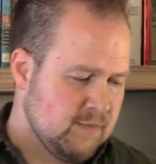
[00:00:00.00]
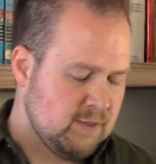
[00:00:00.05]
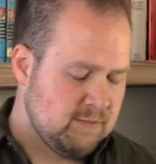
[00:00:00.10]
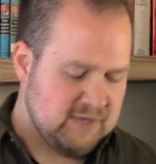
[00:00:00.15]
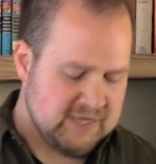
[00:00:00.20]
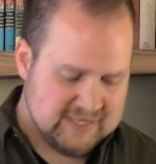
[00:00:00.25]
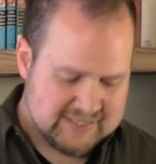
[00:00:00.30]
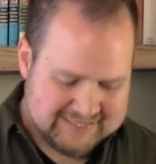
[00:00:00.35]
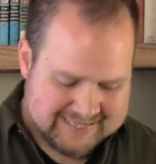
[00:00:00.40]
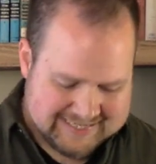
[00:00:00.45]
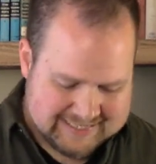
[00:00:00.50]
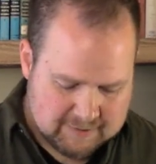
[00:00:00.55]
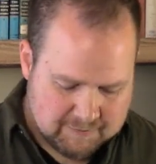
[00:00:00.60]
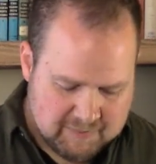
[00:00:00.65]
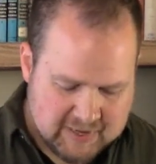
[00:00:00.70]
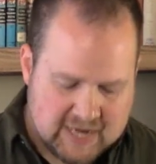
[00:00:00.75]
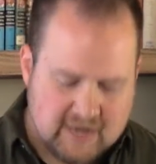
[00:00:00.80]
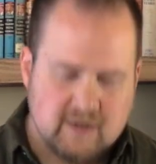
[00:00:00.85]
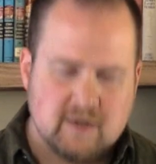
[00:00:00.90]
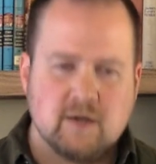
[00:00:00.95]
Because it
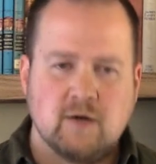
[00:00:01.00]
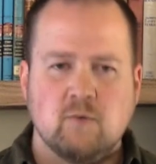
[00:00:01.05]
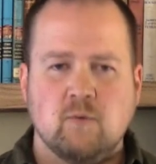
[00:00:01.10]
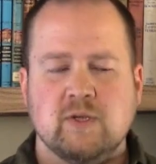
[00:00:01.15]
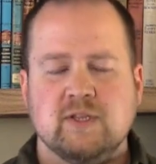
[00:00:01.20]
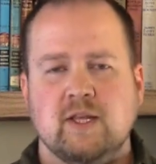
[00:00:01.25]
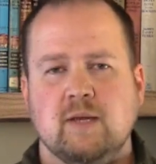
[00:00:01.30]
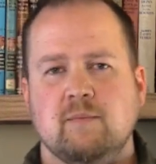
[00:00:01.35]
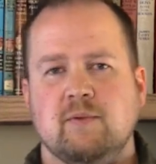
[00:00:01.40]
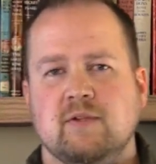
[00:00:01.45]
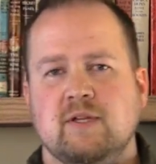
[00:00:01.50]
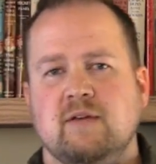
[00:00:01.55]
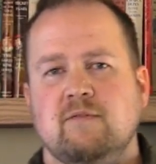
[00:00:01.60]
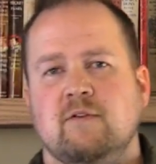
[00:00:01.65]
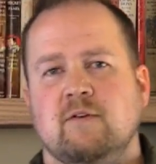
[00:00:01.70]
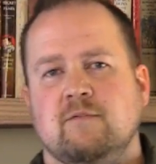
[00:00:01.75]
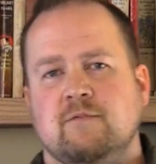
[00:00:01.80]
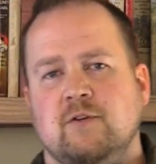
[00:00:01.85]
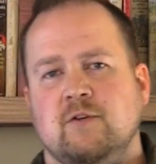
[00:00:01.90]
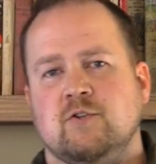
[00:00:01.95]
depended on what they believed
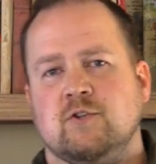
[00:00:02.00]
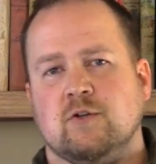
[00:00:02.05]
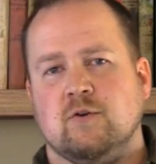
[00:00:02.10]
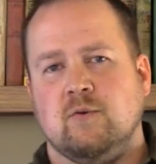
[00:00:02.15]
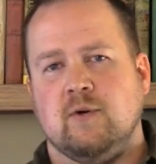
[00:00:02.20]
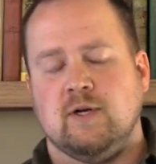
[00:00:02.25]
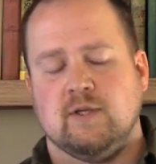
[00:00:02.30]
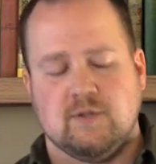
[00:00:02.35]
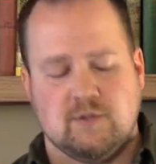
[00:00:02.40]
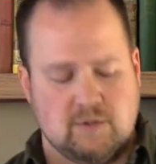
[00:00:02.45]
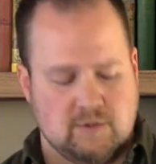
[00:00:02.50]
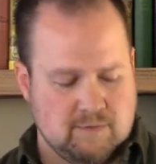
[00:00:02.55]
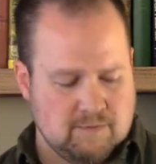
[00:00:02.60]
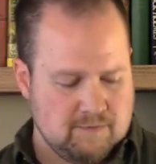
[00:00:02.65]
their future was.